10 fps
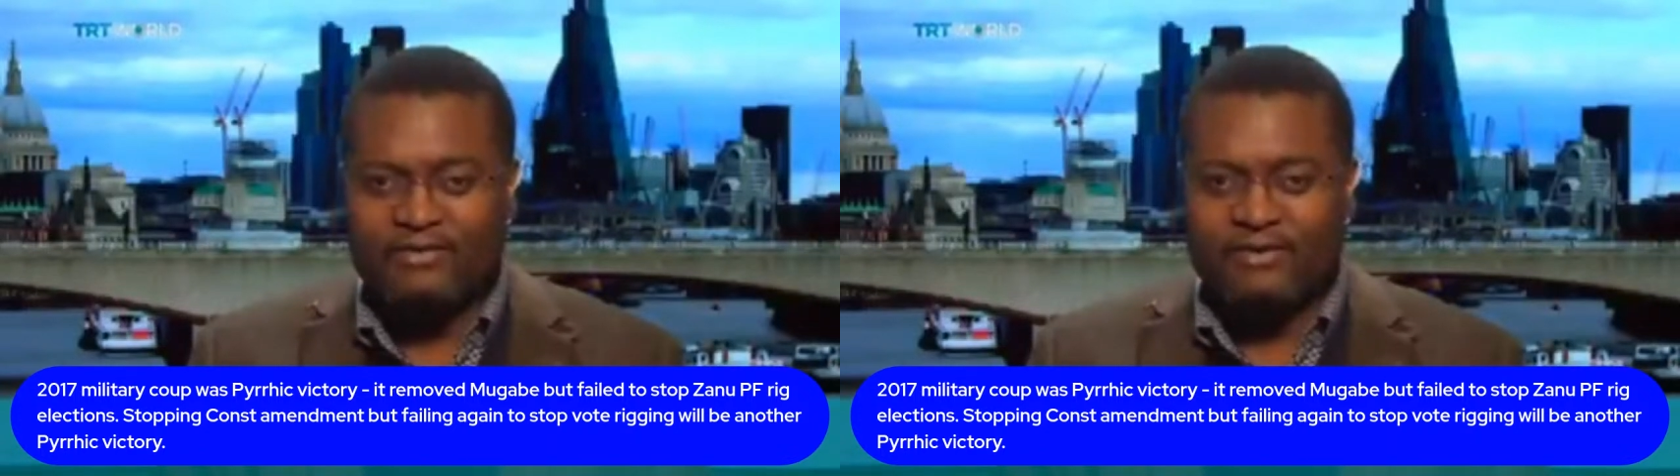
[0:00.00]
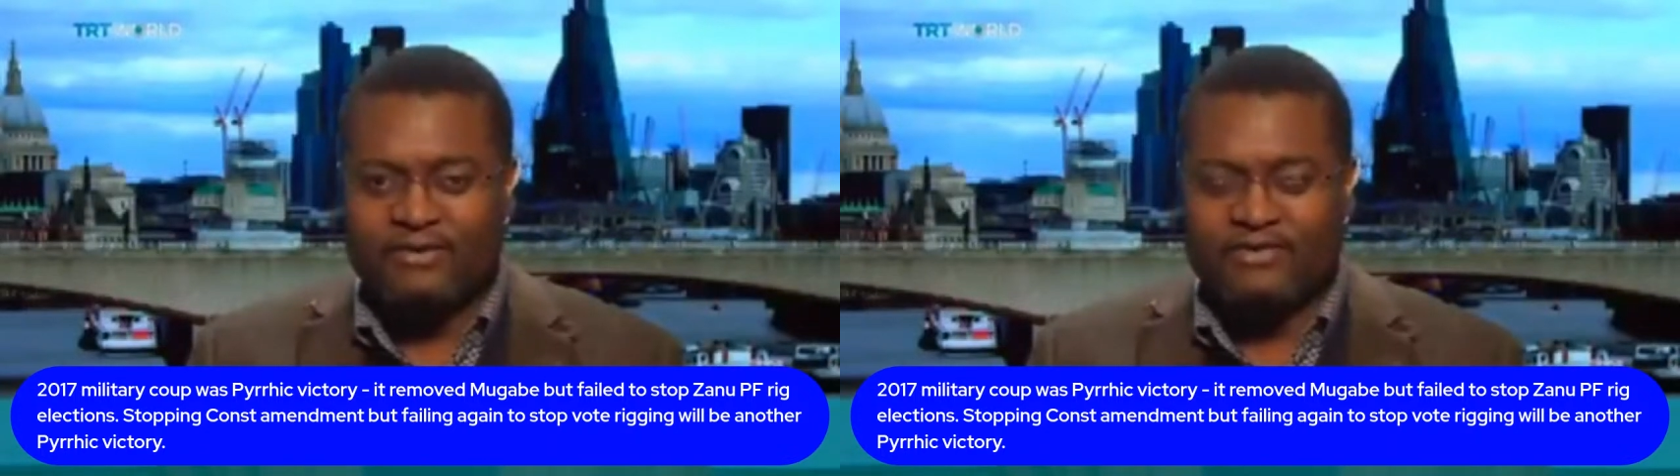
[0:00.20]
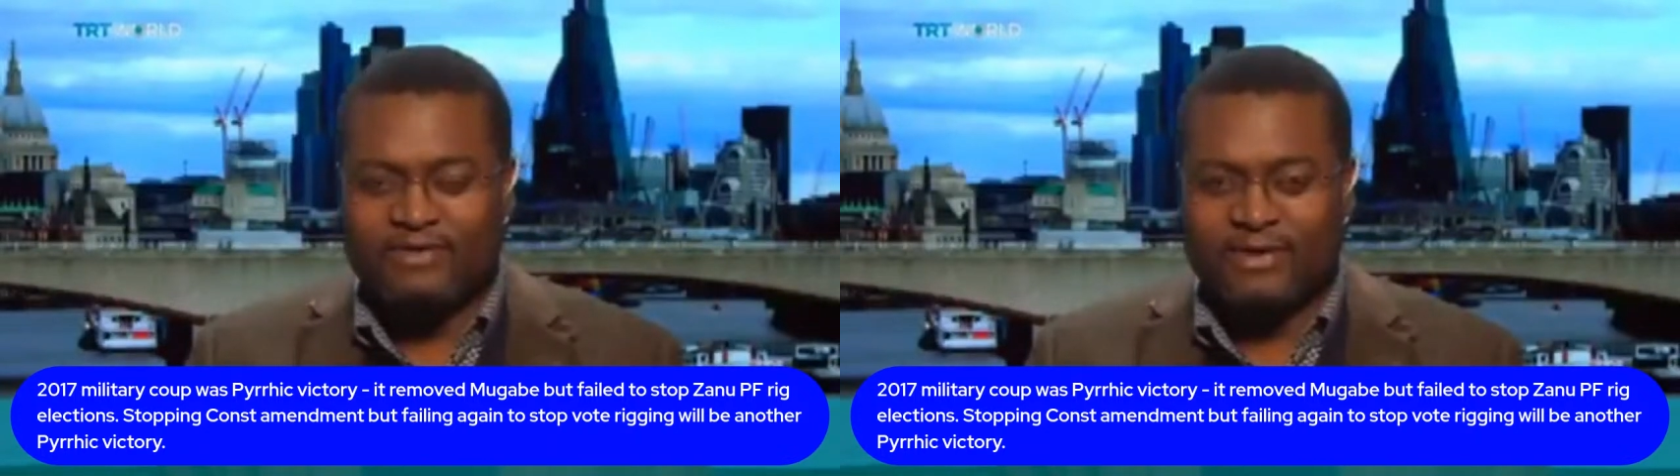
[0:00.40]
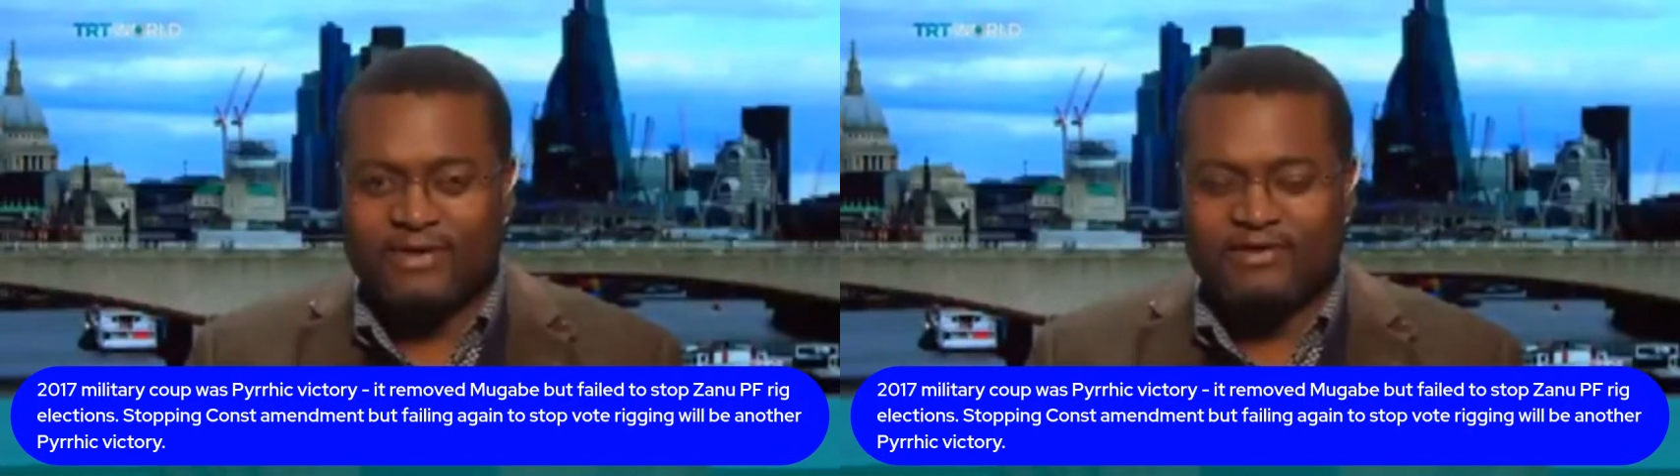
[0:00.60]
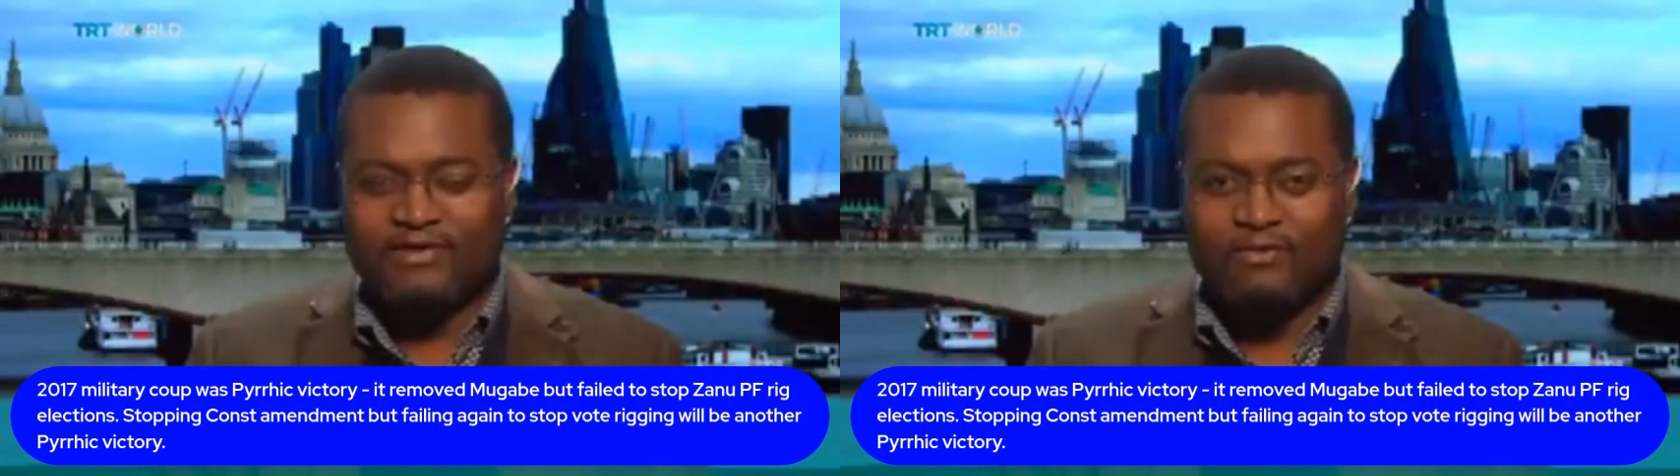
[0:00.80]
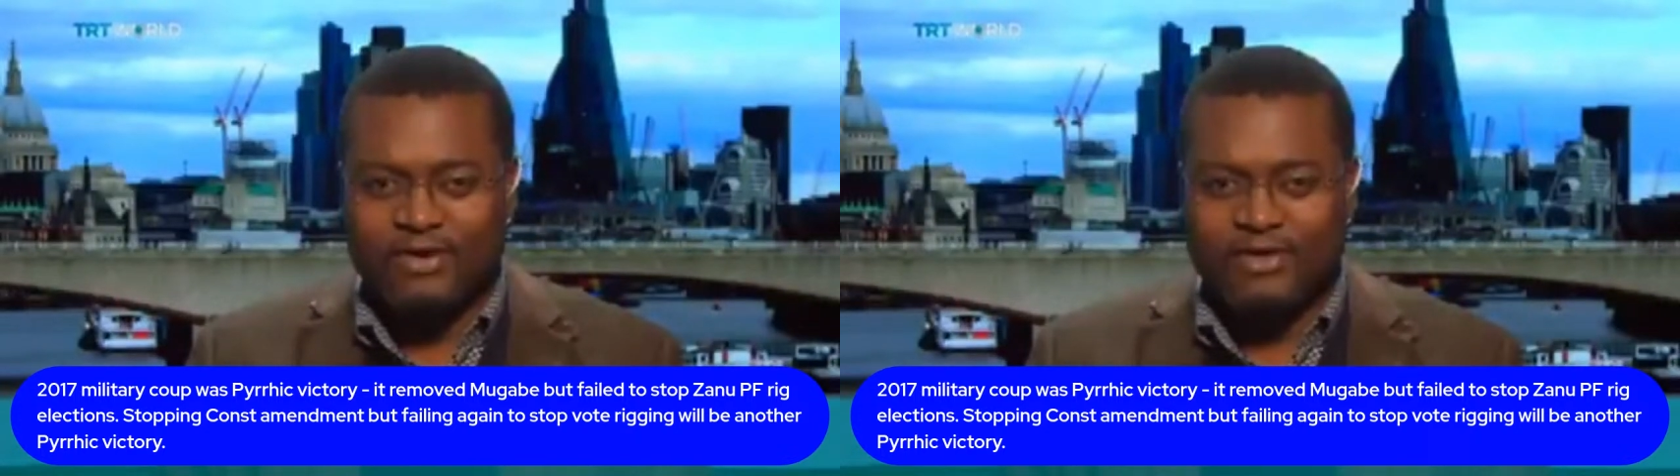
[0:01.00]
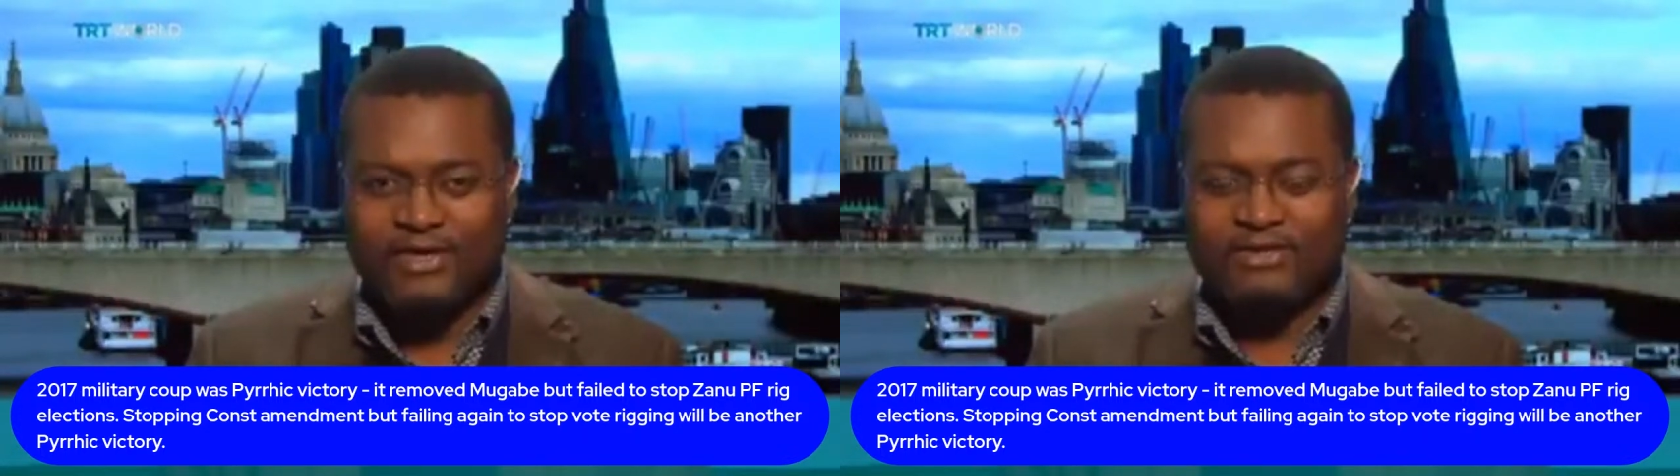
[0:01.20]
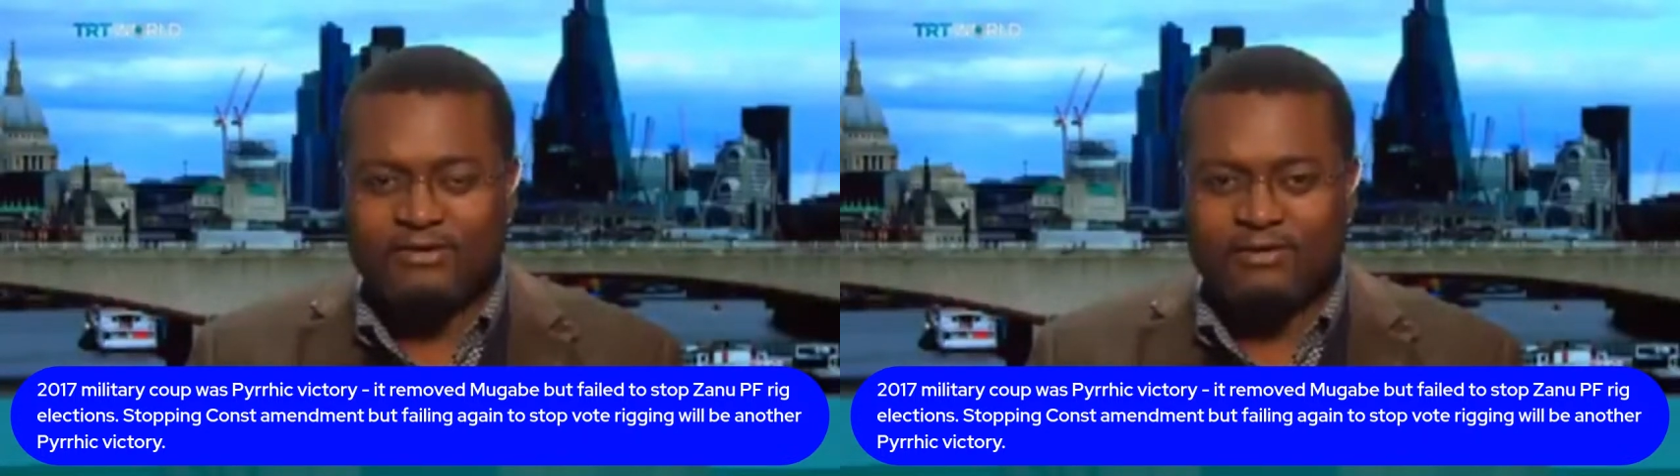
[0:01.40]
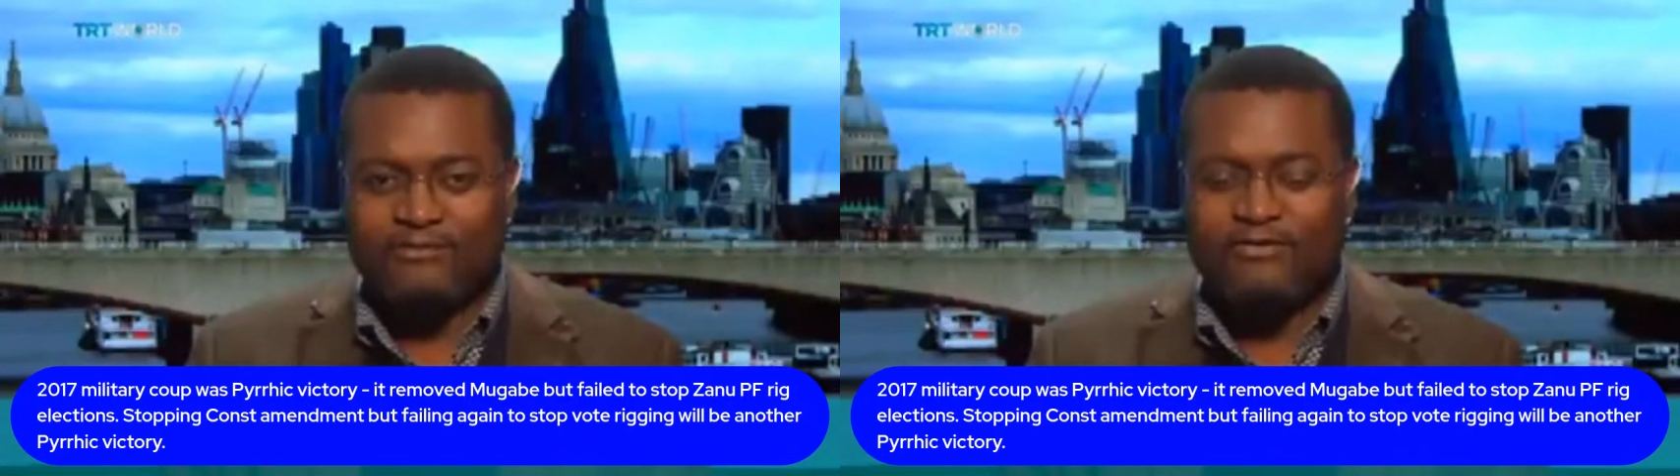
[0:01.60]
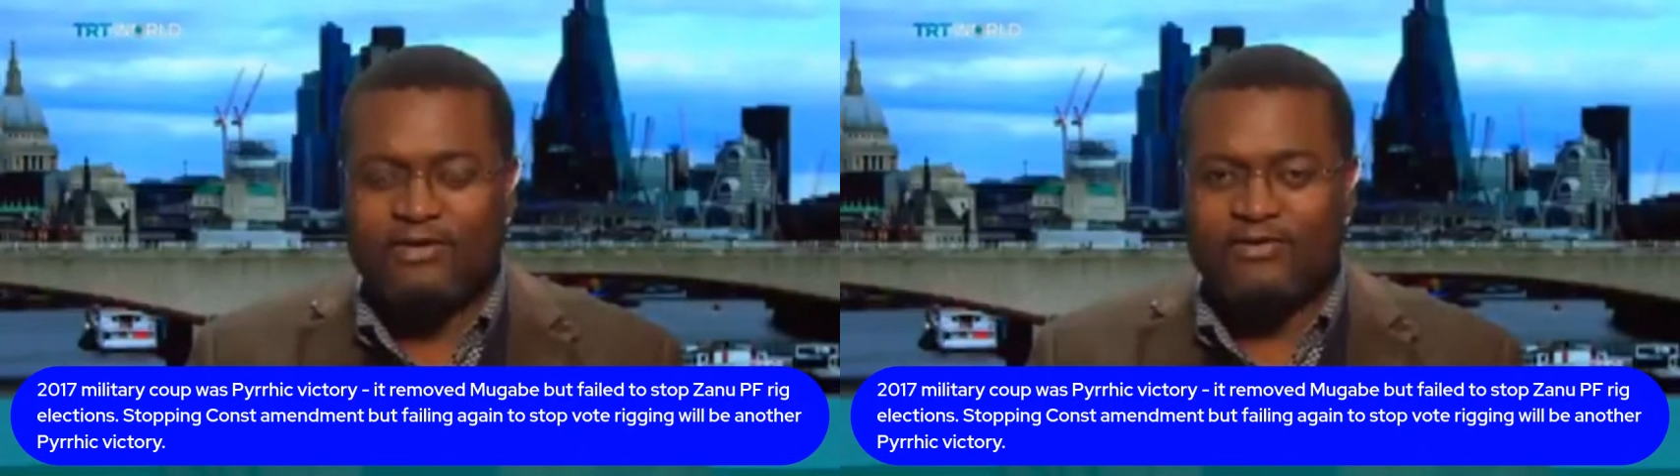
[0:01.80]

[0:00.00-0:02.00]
with the warnings of